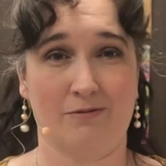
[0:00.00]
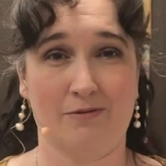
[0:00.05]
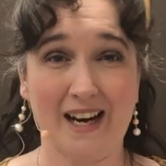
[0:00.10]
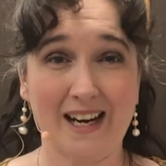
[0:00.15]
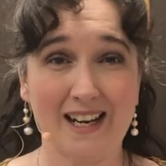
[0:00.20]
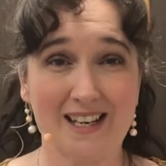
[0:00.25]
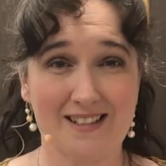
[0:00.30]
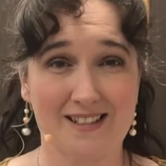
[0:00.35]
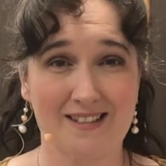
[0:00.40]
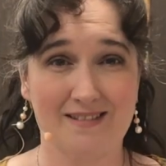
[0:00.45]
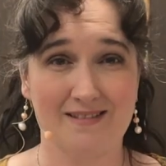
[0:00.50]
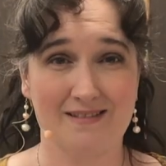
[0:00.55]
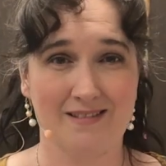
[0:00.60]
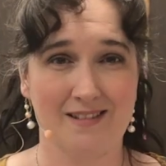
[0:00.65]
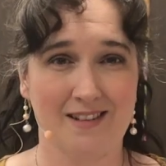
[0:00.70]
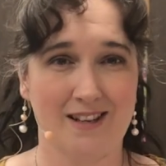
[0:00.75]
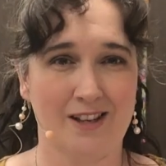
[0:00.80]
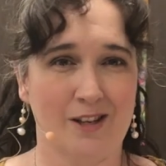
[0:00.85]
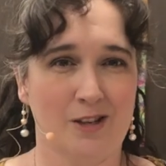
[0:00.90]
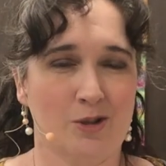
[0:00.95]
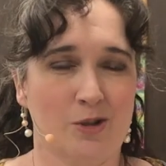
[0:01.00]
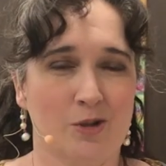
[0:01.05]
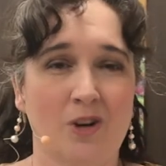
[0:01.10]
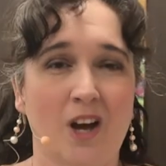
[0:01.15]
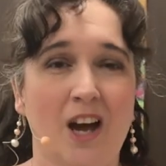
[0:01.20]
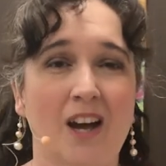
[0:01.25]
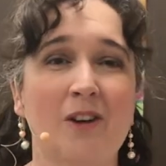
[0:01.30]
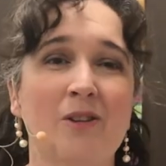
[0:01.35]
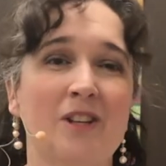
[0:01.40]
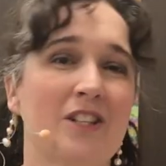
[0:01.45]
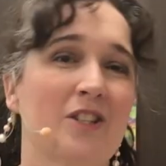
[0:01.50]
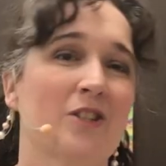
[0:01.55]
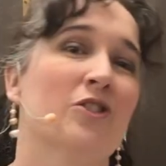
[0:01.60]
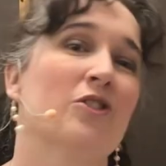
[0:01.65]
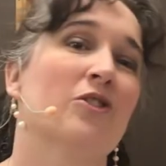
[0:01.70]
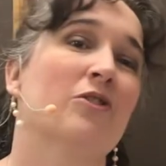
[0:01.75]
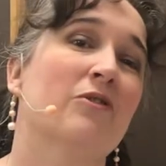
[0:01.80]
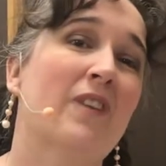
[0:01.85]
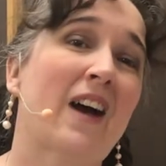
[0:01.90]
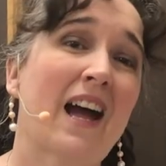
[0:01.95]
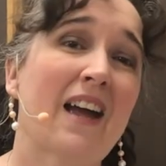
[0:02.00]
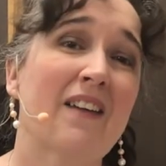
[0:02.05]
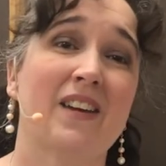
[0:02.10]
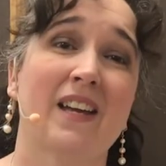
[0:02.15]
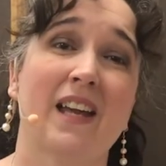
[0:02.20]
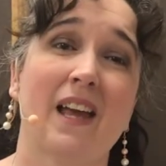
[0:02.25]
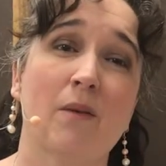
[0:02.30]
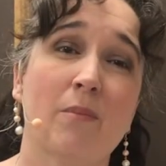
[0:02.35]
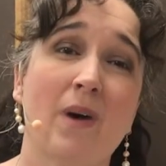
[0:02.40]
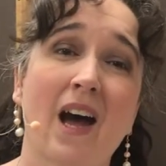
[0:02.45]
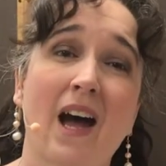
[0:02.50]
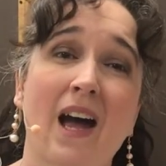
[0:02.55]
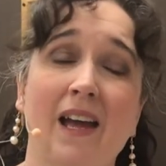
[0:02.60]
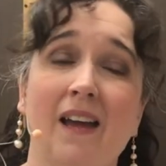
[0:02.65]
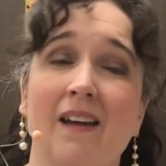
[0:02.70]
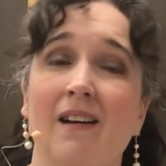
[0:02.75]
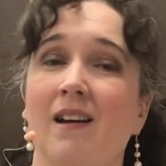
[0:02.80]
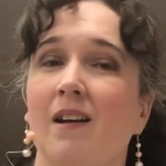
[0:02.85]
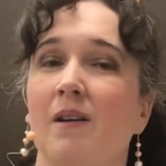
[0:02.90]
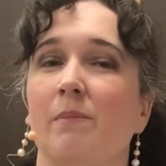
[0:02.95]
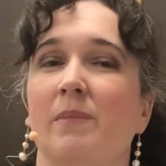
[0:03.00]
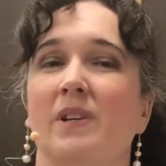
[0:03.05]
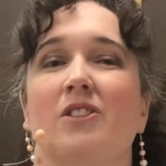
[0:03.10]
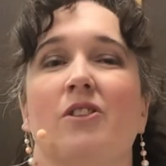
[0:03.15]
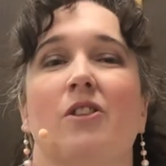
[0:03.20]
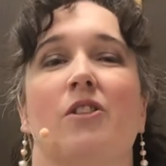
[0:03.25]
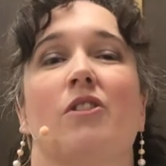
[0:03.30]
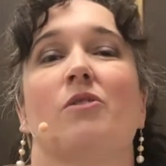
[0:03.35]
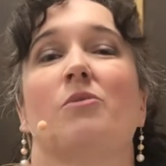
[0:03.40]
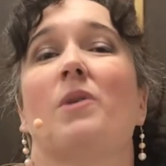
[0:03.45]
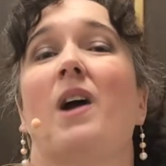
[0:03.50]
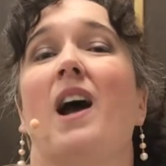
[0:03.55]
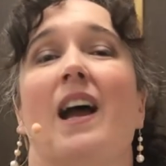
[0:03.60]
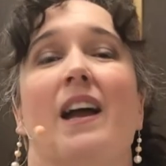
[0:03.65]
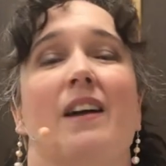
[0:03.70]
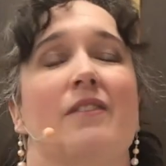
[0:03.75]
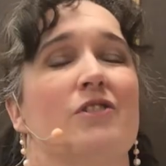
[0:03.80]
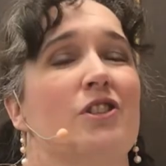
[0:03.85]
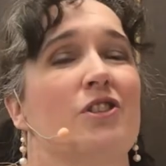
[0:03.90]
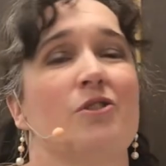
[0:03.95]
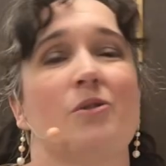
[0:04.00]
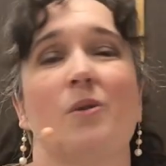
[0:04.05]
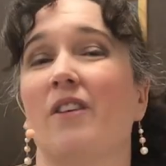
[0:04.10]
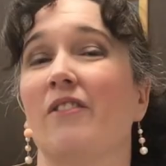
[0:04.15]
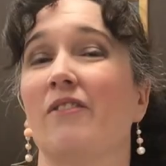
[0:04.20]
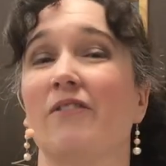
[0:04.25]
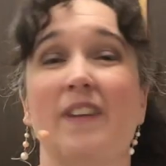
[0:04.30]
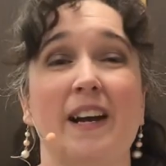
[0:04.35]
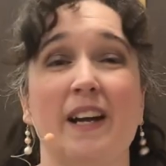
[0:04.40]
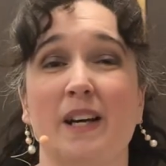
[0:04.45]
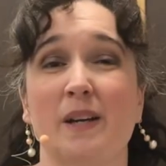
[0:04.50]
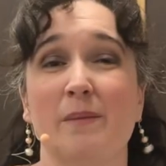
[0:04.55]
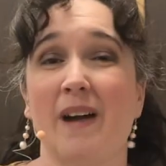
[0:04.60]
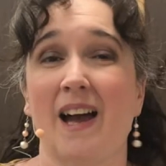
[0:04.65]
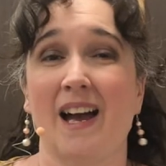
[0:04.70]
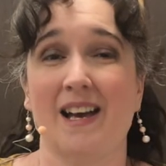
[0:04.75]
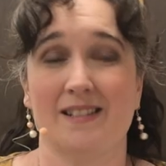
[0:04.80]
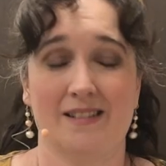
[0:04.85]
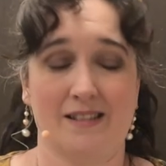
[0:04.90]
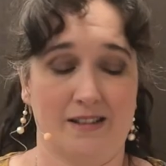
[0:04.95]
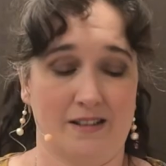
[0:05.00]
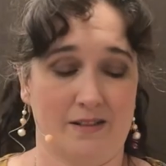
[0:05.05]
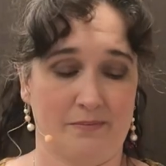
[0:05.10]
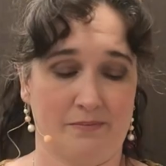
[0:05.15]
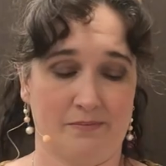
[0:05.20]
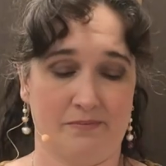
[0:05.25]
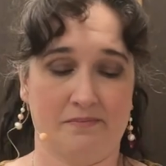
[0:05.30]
right? So not only to survive and get by, but to thrive, to do our very best.